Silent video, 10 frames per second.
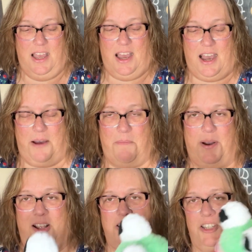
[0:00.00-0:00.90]
but
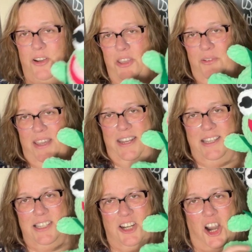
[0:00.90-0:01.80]
I'll show you. It
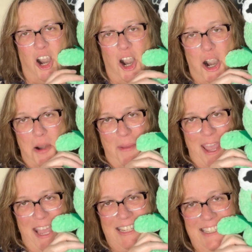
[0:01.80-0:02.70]
is
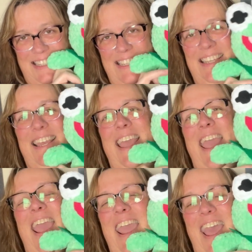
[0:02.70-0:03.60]
Kermit.
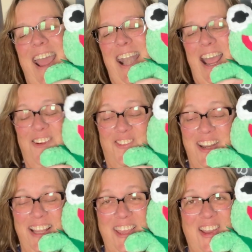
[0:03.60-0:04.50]
And I
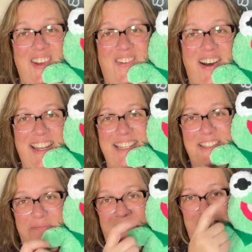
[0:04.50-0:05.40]
really wanted
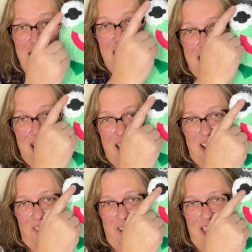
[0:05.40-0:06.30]
to play
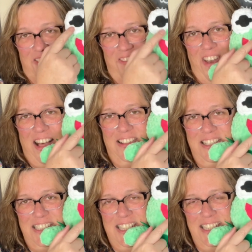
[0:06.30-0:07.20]
with
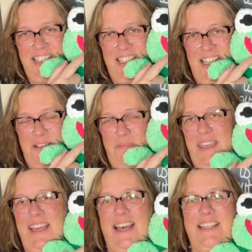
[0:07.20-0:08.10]
felt,
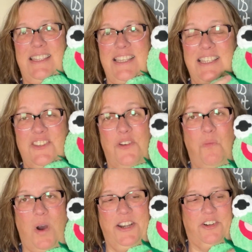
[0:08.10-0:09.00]
because this is from
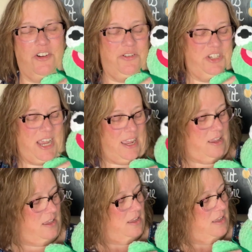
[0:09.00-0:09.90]
Wonder Crochet,
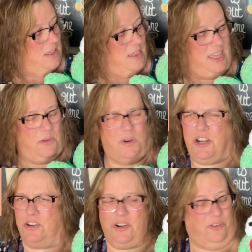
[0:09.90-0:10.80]
the
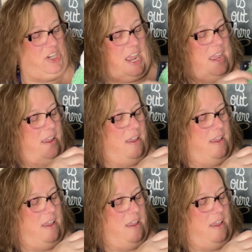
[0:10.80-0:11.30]
Wonder Crochet.